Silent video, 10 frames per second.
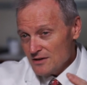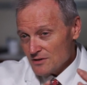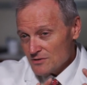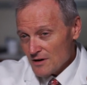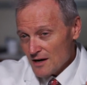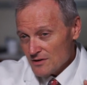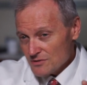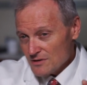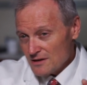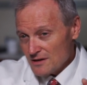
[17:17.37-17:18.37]
to try and
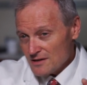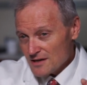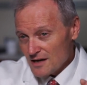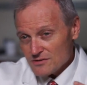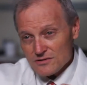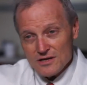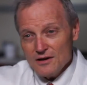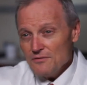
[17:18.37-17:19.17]
treat these cancers.